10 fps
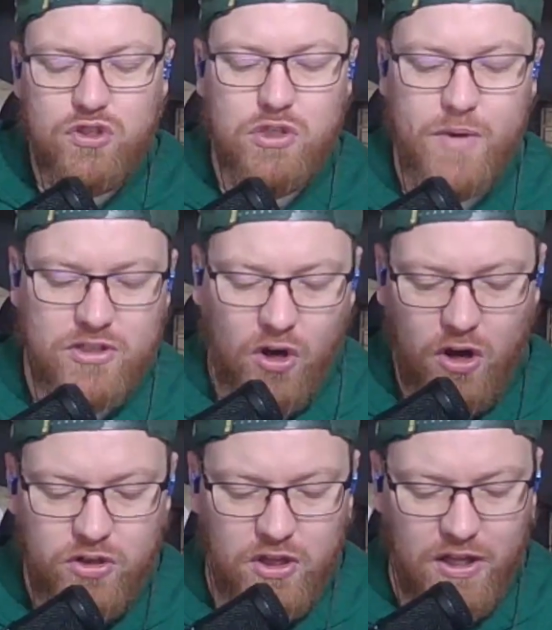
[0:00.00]
to return
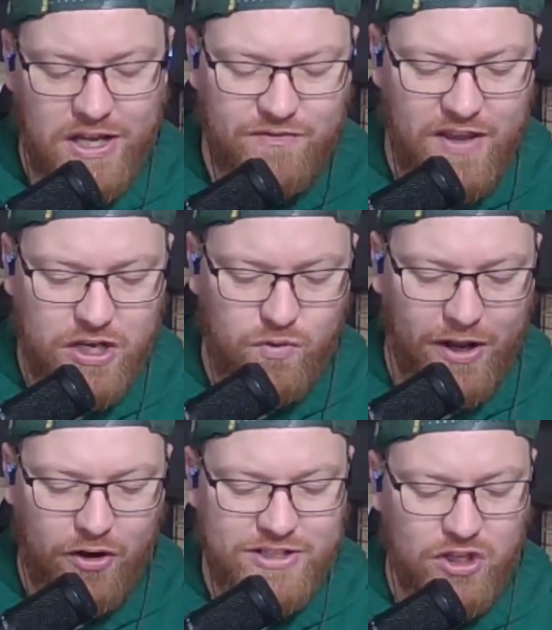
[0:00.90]
to the Las Vegas
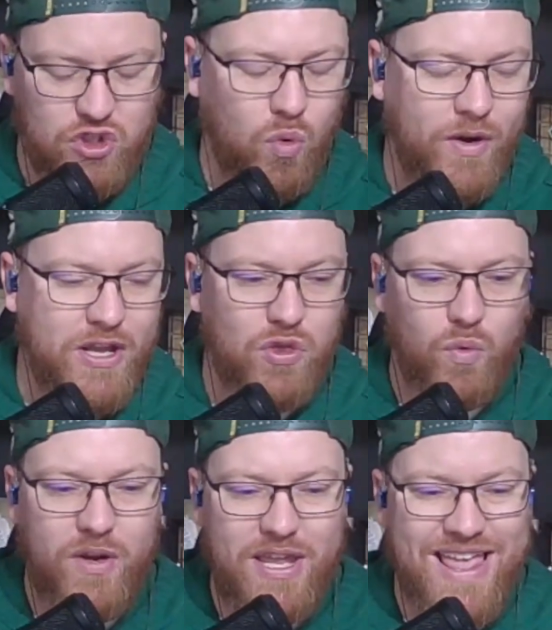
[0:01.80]
Raiders in the
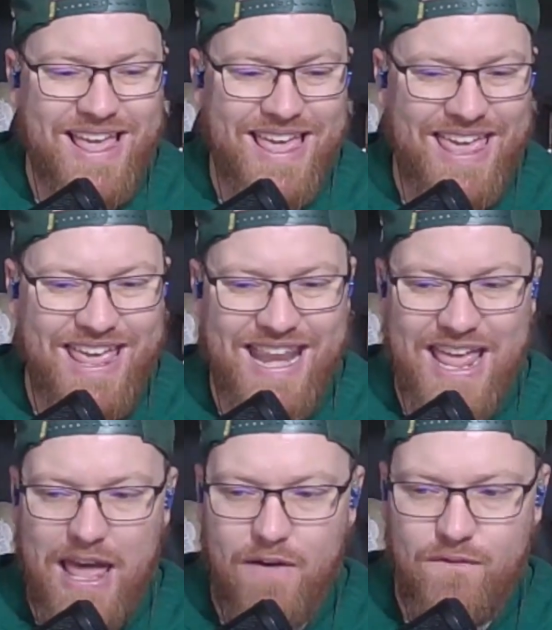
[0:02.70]
23
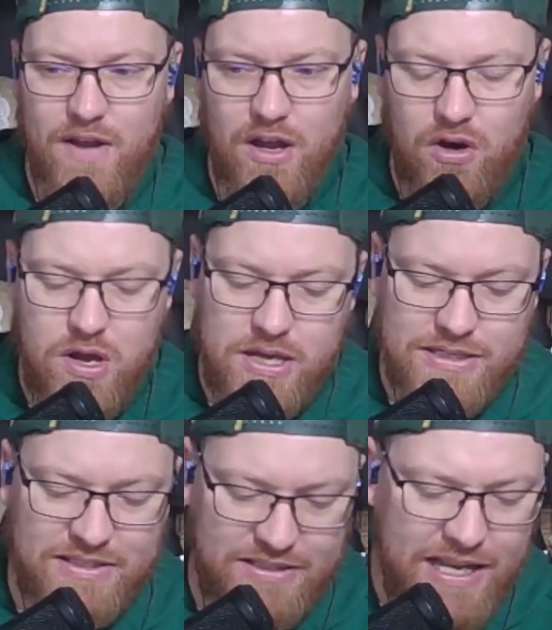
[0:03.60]
NFL
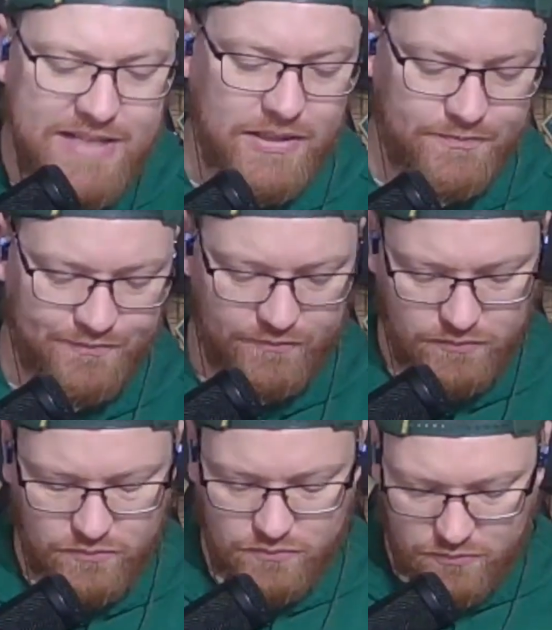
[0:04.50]
season.
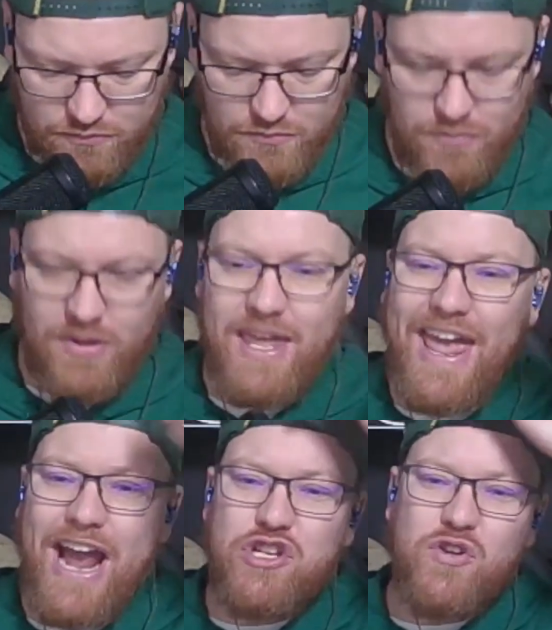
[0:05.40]

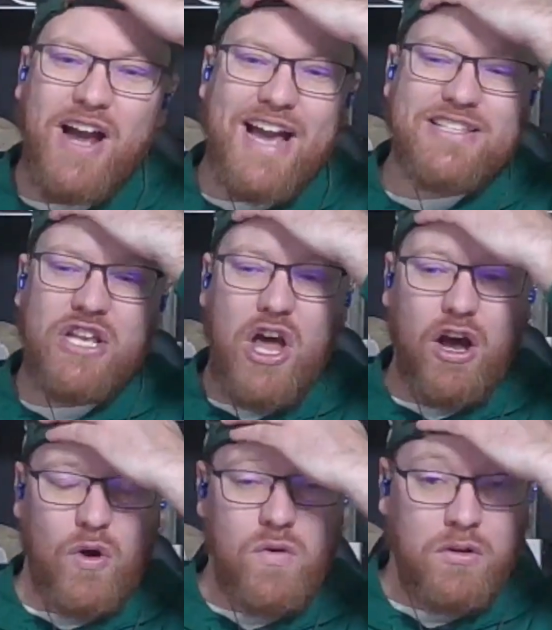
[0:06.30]
As you guys
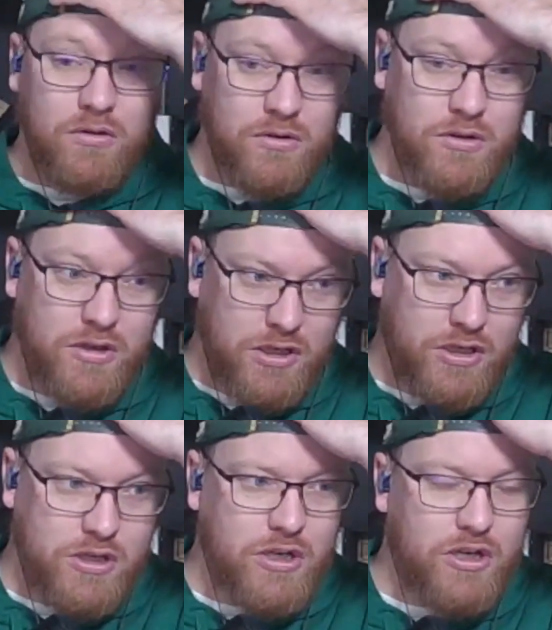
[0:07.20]
know,
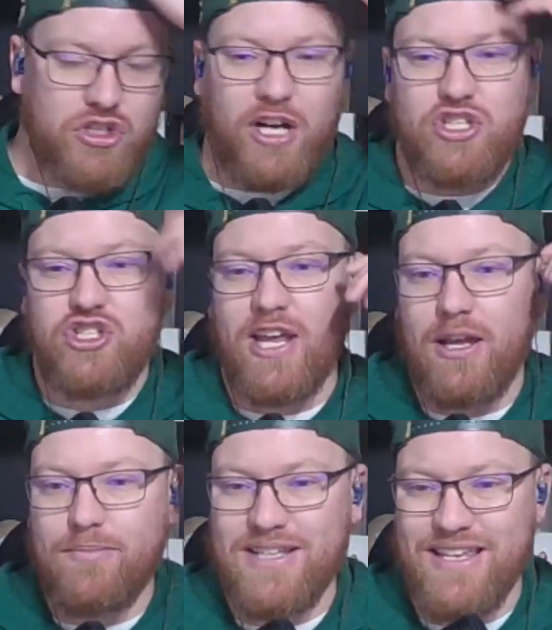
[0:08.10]
Josh
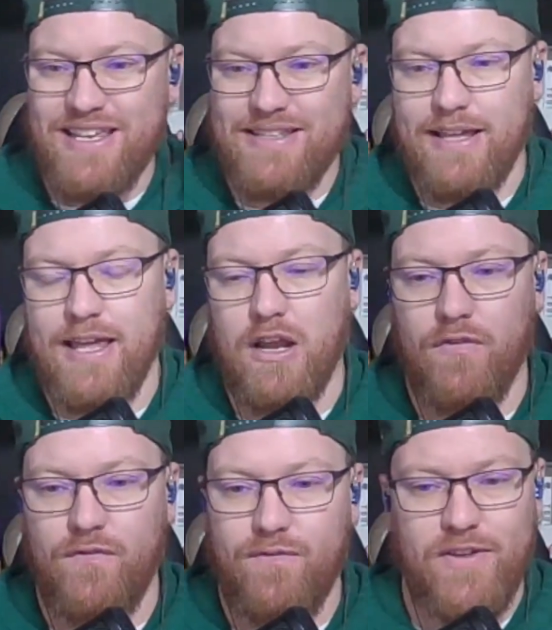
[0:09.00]
Jacobs is in a
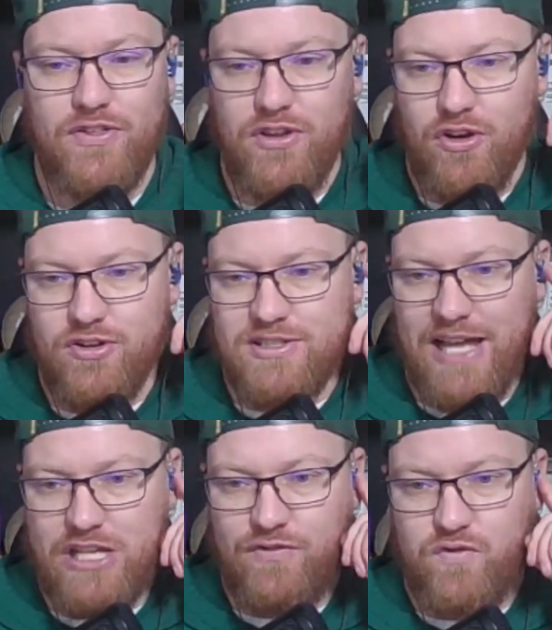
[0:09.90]

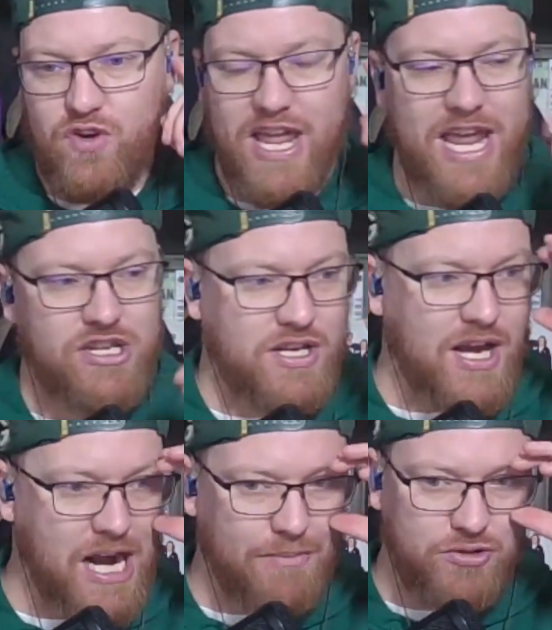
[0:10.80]
fifth-year/free agent
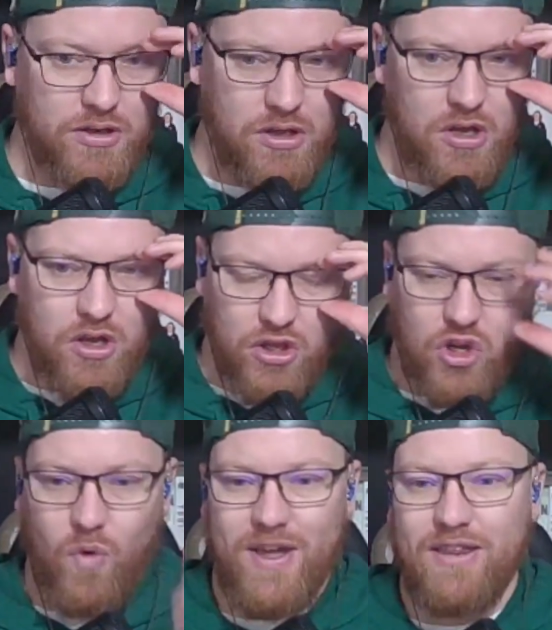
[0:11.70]
option
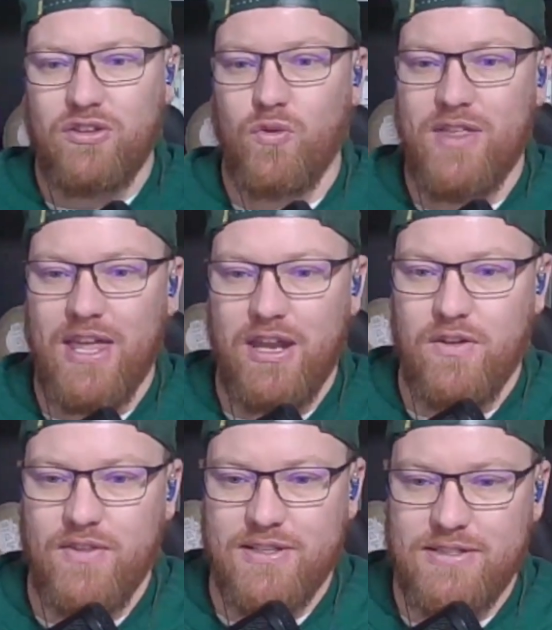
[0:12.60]
going to the end
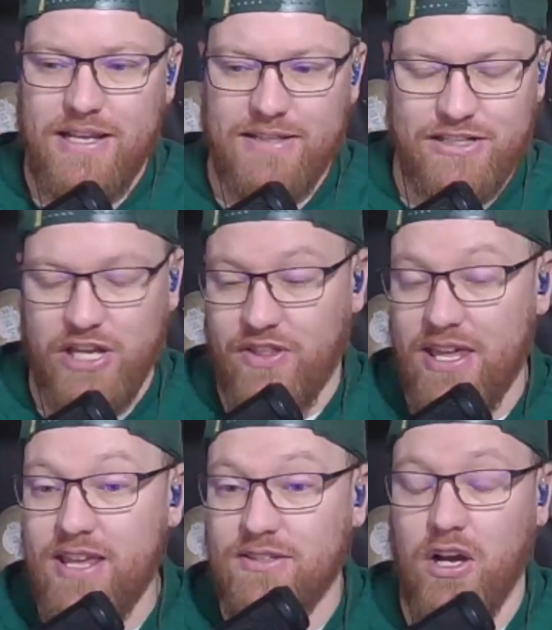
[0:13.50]
of the season. Actually, I think
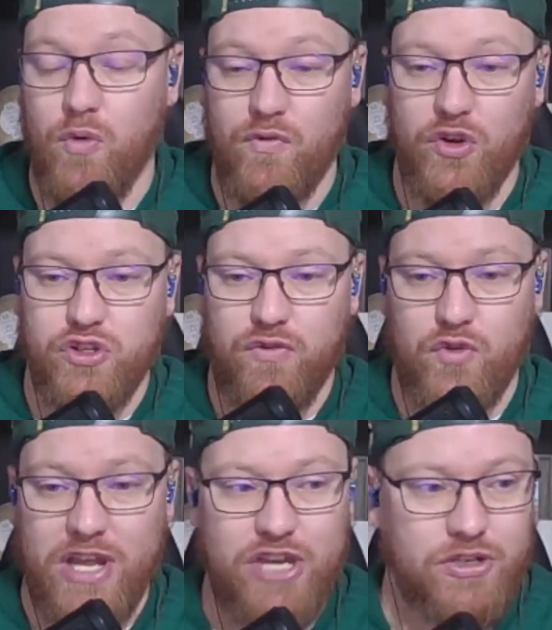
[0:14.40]
he's an unrestricted
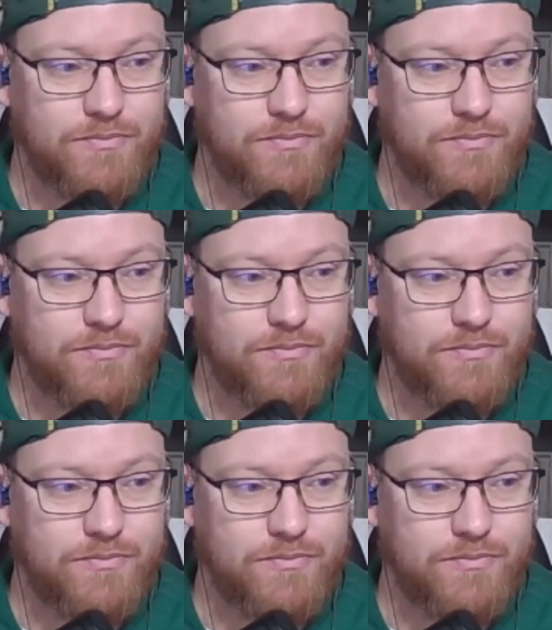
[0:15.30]
free agent.